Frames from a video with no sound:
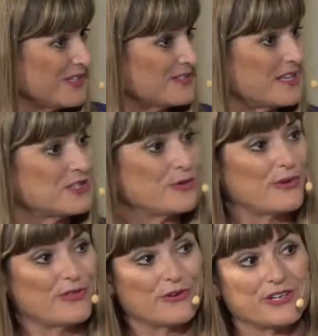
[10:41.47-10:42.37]
You said you were
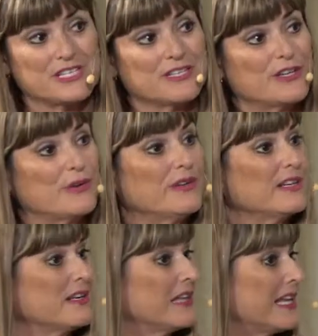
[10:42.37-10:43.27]
32 in
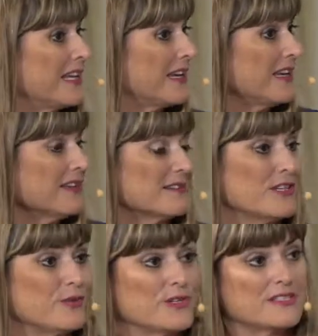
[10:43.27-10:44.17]
Atlanta and
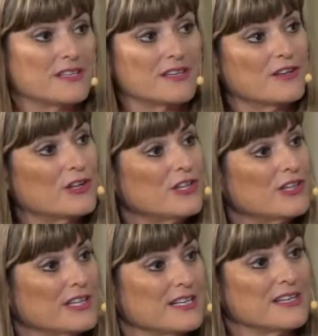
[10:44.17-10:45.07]
you were
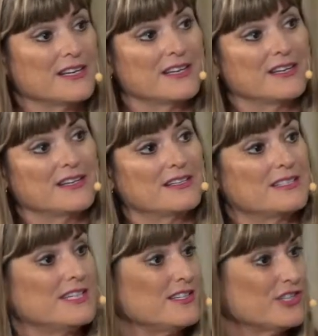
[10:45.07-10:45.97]
single. And
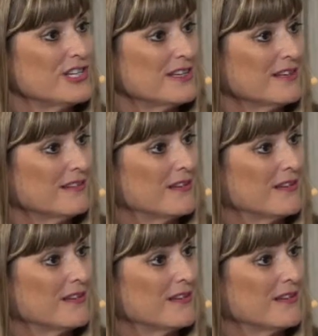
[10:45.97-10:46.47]
teaching.